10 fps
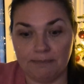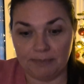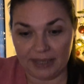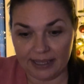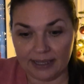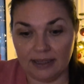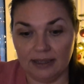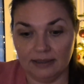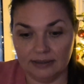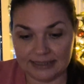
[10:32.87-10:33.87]
big
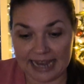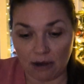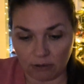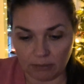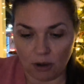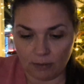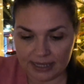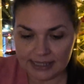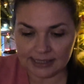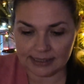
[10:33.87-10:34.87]
tower
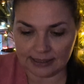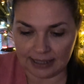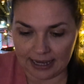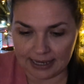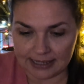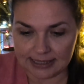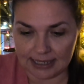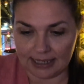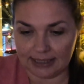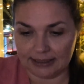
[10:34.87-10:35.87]
moments. And
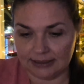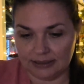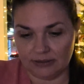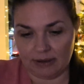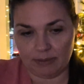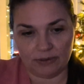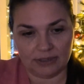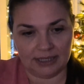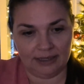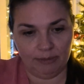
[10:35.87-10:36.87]
I
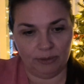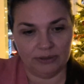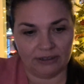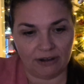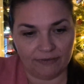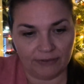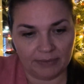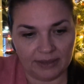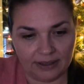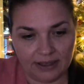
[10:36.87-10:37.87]
pulled a card from
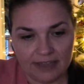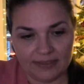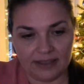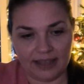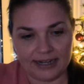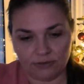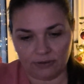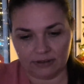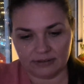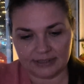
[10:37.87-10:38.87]
the light
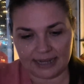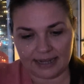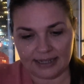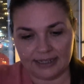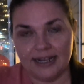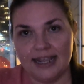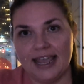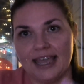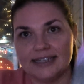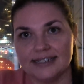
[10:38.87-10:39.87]
oracle deck,
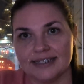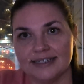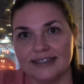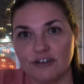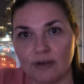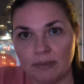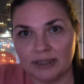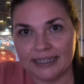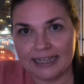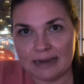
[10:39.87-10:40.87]
and the
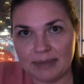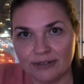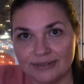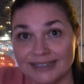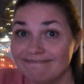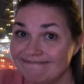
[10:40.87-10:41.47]
crumbling came out.